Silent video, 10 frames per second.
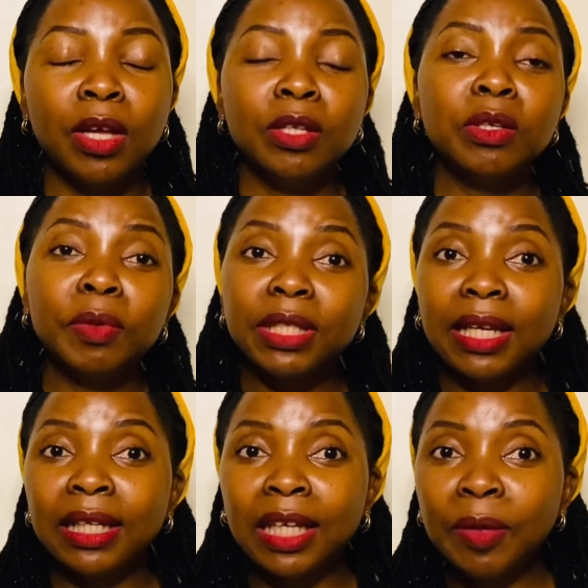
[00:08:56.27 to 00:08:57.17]
So we
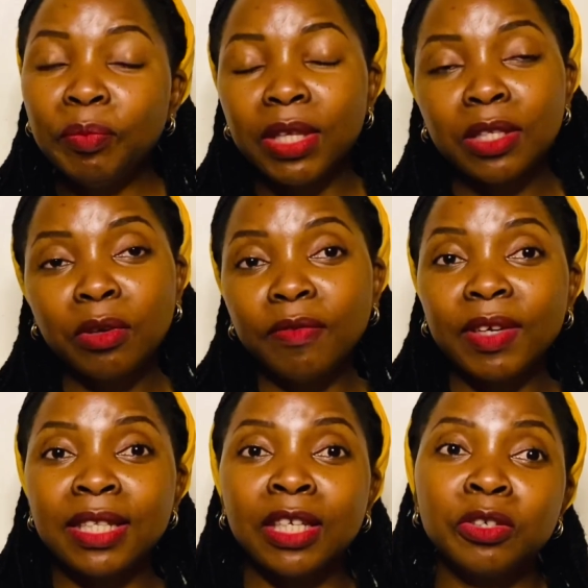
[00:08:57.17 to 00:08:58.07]
shall keep this
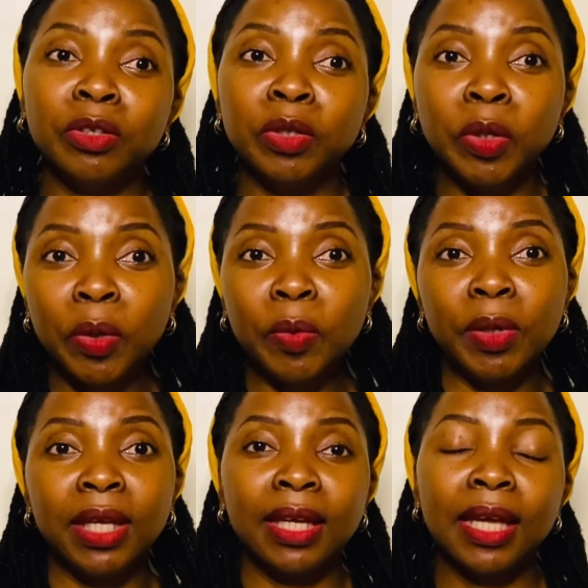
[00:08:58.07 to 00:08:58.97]
conversation
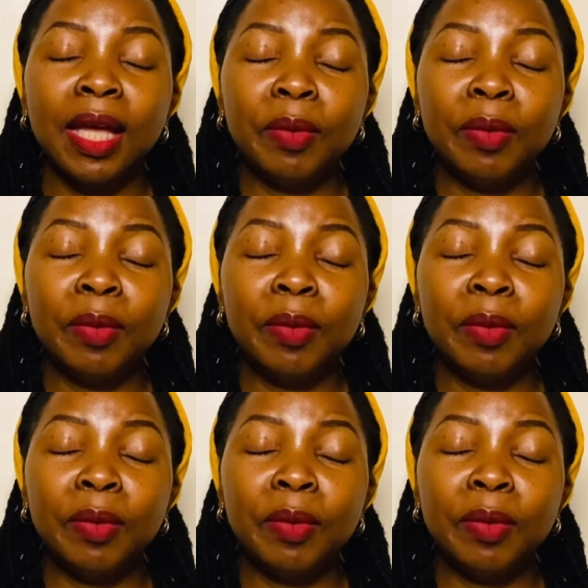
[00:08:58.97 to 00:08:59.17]
going.